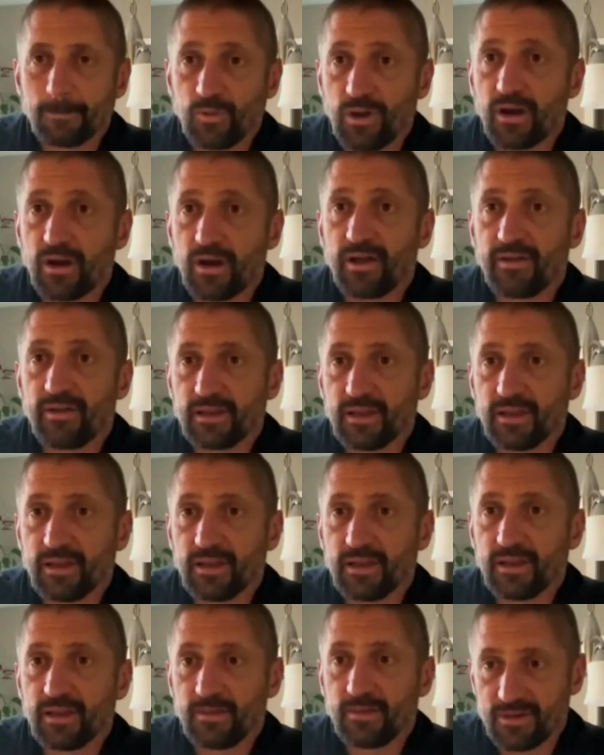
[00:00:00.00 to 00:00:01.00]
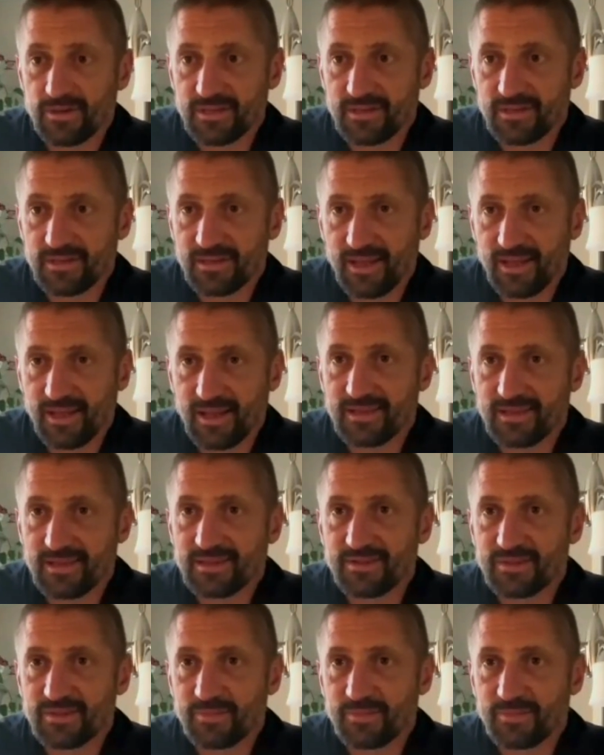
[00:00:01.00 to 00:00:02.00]
We are having an in-person
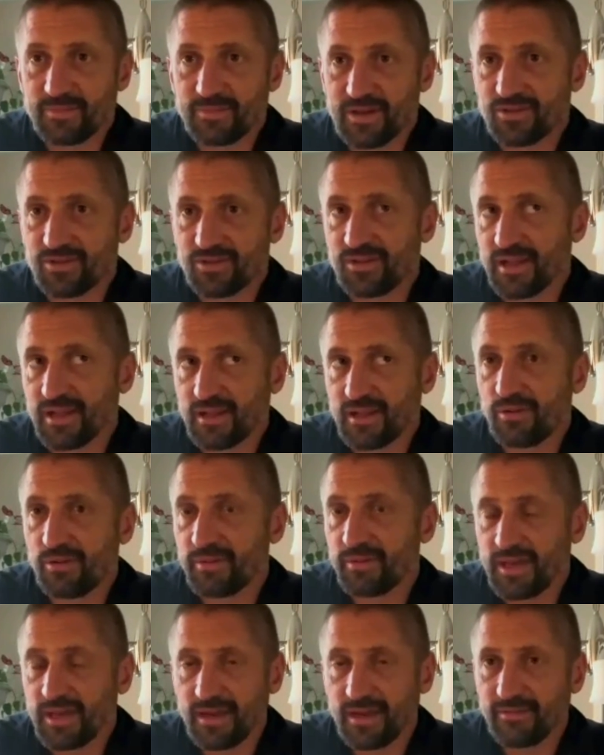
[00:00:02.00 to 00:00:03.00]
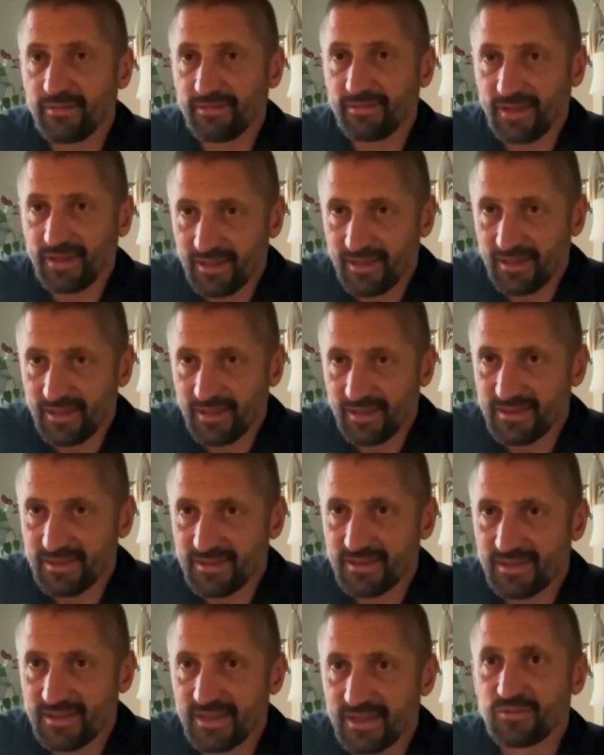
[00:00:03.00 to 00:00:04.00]
class, kind of a special like culminating event
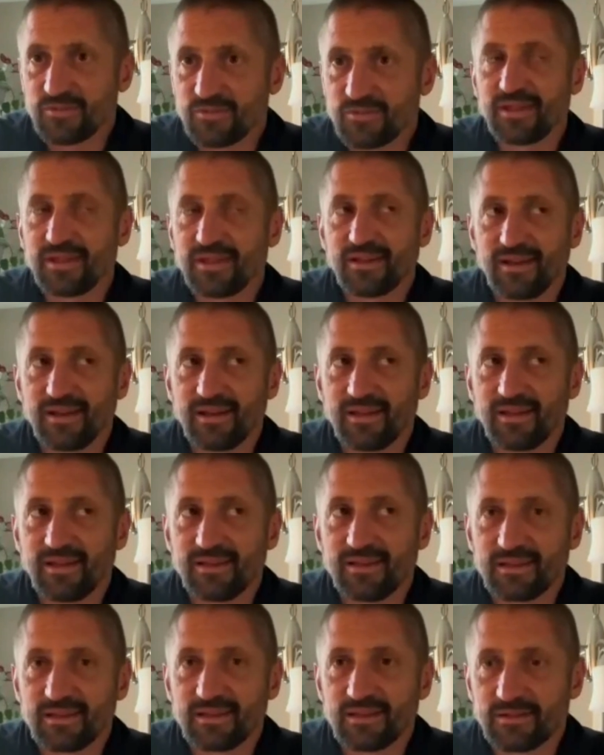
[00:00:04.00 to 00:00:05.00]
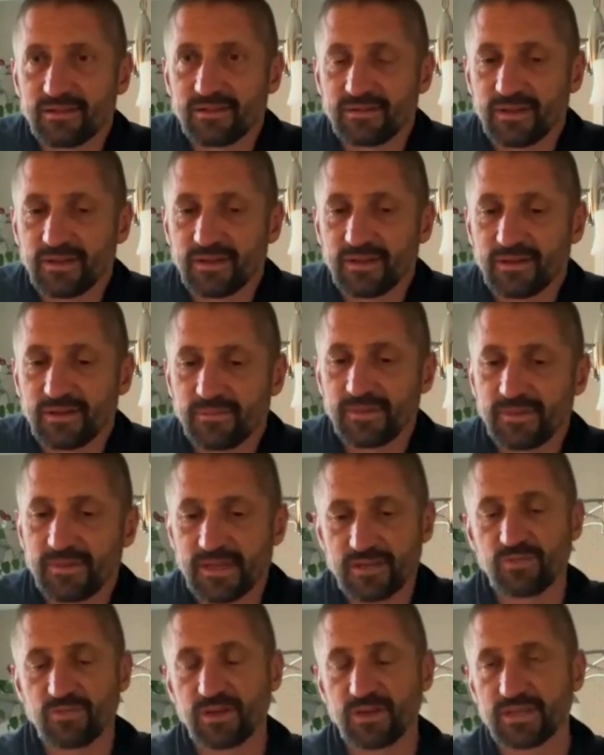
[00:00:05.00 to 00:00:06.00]
next week on the
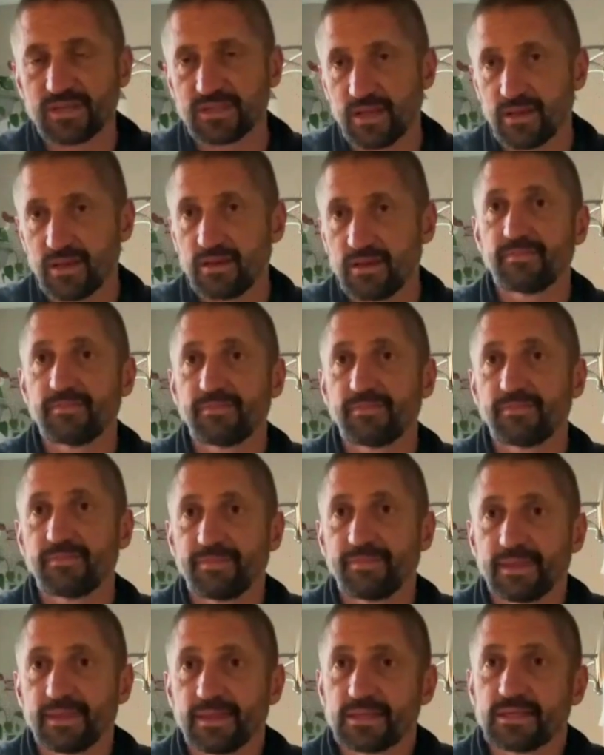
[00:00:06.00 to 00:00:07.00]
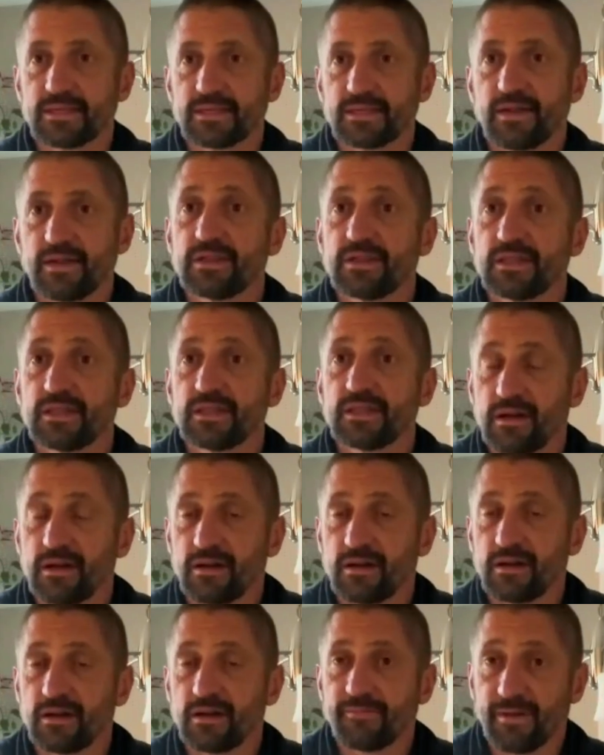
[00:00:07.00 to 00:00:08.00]
next Wednesday, 7th,
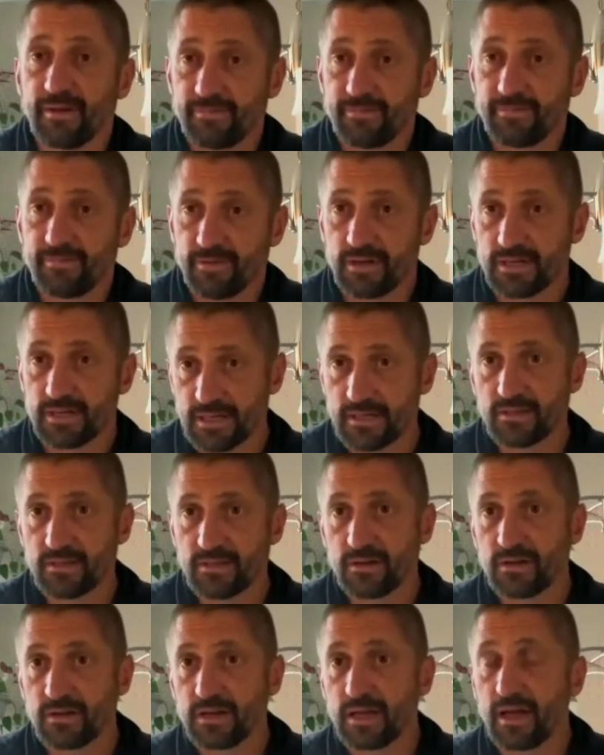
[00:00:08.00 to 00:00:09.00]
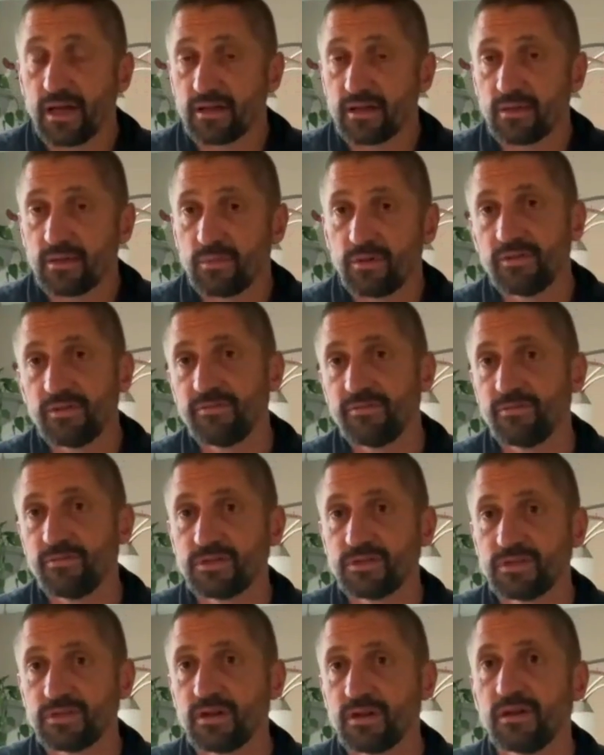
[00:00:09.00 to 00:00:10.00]
from 5:30 to 6:30 at Community
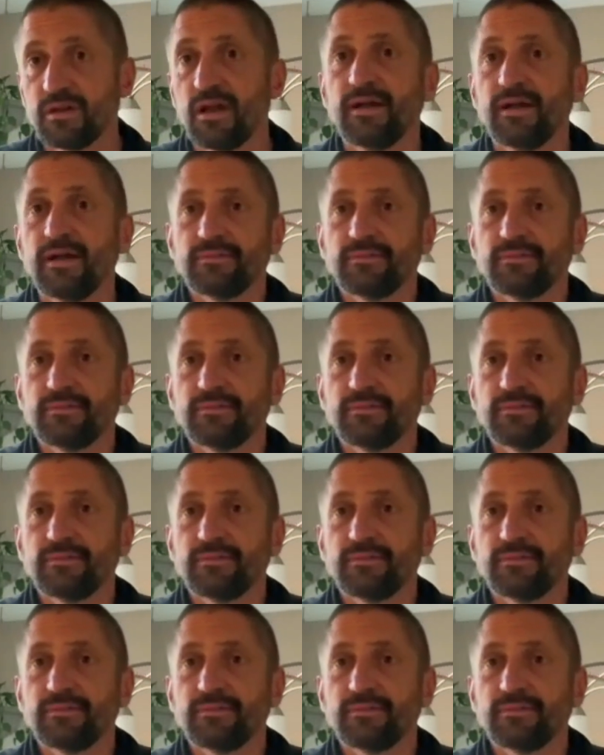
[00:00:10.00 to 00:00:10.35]
Food Share.